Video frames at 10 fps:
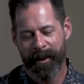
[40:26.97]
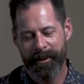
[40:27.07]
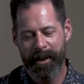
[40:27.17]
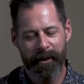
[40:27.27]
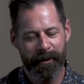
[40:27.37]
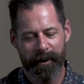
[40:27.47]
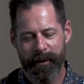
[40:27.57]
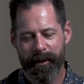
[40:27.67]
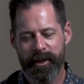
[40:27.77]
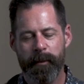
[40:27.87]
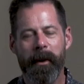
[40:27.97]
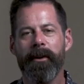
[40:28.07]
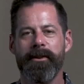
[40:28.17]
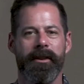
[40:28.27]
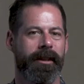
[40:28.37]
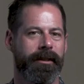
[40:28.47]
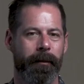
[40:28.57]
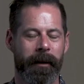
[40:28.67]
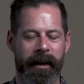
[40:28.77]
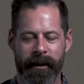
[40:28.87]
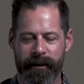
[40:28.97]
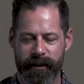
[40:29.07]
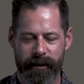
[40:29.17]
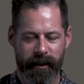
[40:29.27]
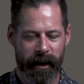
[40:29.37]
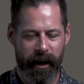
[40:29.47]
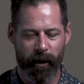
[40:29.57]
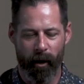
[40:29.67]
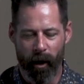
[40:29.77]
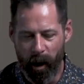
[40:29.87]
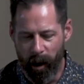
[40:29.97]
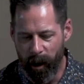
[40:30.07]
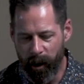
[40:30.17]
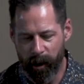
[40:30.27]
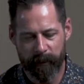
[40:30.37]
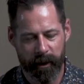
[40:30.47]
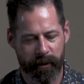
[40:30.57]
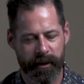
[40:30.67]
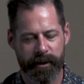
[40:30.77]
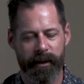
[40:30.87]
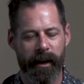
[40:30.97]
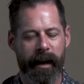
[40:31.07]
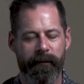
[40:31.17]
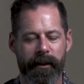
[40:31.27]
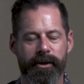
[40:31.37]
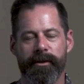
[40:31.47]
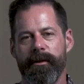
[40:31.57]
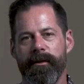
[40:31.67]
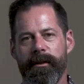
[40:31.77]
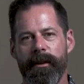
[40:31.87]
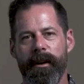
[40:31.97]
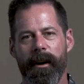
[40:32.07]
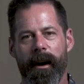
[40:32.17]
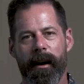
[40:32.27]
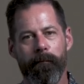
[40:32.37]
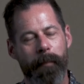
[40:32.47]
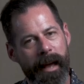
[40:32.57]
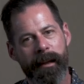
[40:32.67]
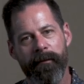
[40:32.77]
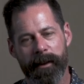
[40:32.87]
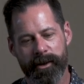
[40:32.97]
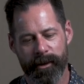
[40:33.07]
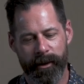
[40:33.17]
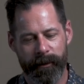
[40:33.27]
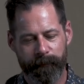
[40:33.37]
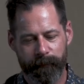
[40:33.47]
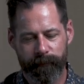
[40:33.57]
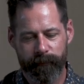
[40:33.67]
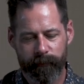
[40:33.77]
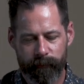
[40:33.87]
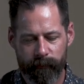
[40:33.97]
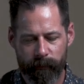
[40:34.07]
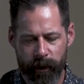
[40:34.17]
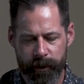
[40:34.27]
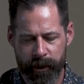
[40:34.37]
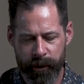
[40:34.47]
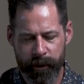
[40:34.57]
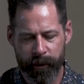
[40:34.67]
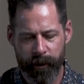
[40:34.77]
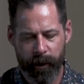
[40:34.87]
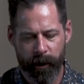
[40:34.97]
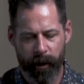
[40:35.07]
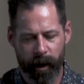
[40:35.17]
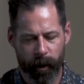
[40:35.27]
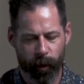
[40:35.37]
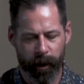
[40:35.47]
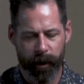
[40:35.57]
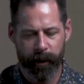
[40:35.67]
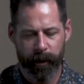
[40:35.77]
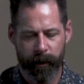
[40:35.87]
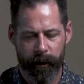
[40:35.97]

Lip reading: So the spiritual disciplines and all of the Christian life and truth are beneficial to our work.